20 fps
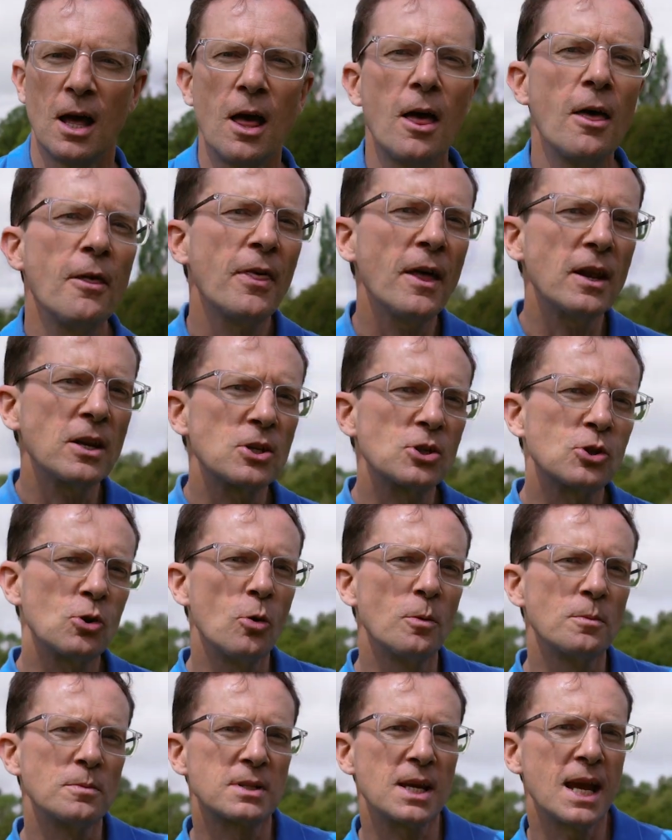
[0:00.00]

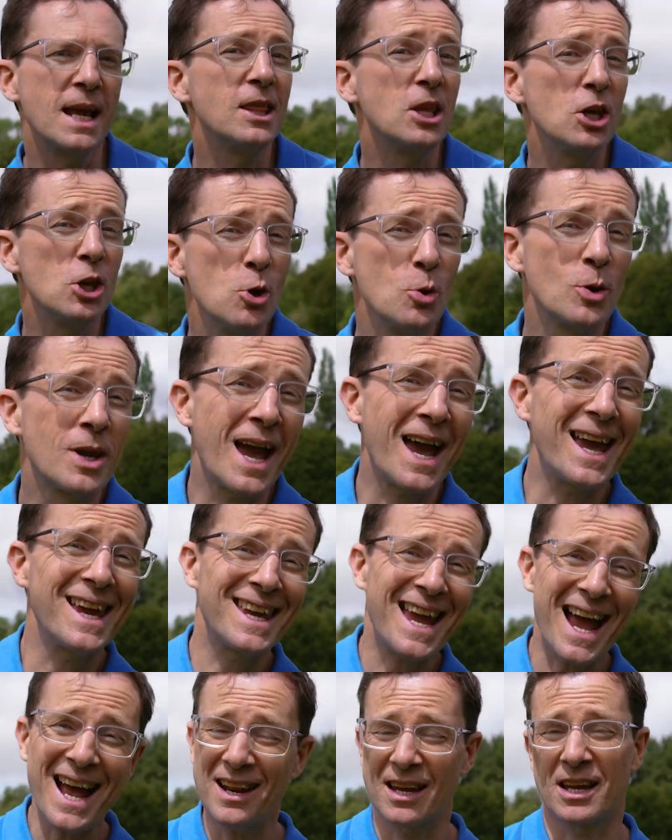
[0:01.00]
Thunderstorms in the UK
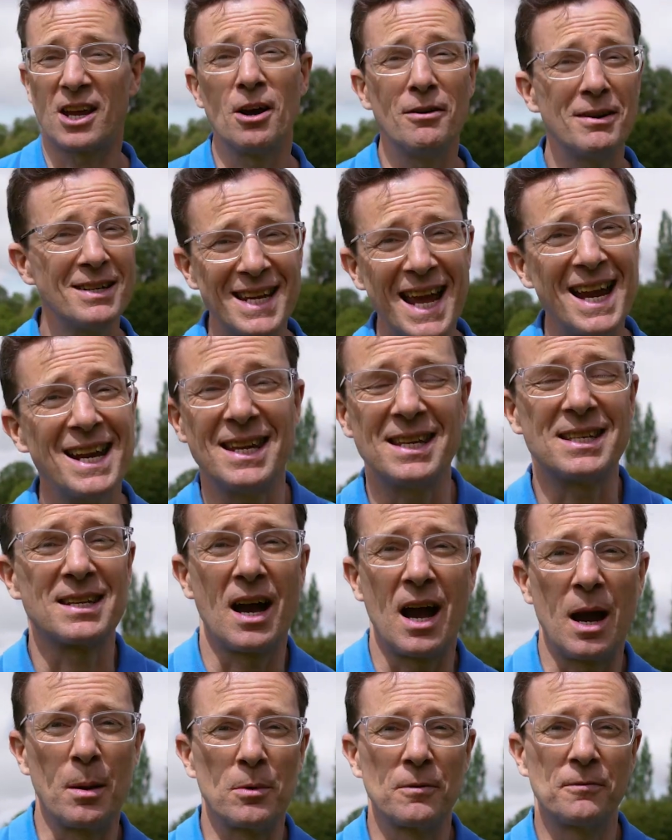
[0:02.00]
can occur at any
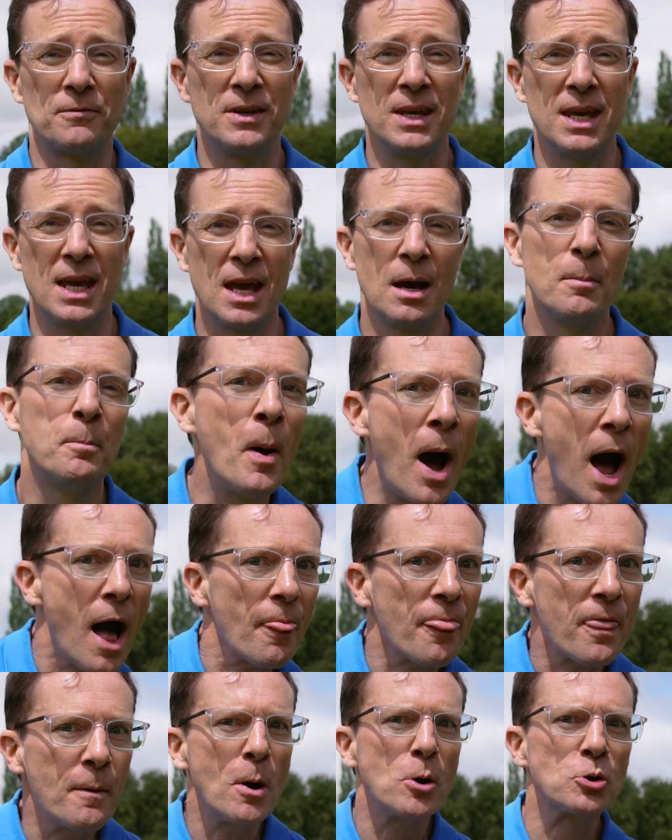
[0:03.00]
time of year, but
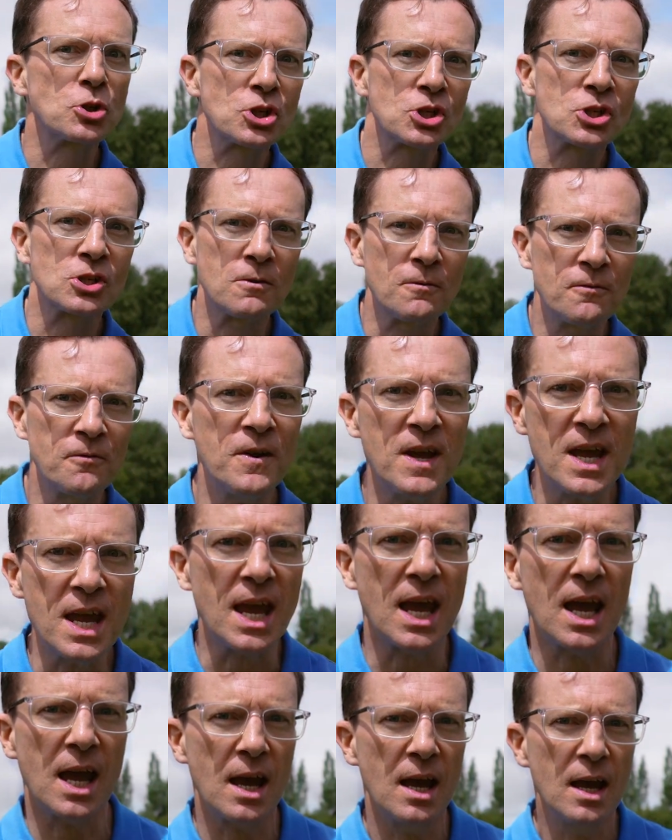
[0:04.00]
the most
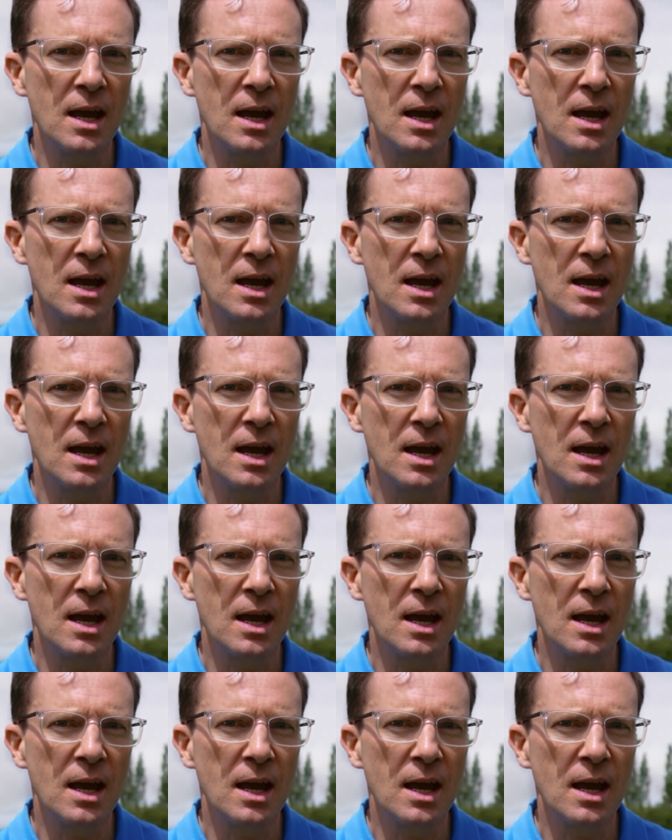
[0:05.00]
severe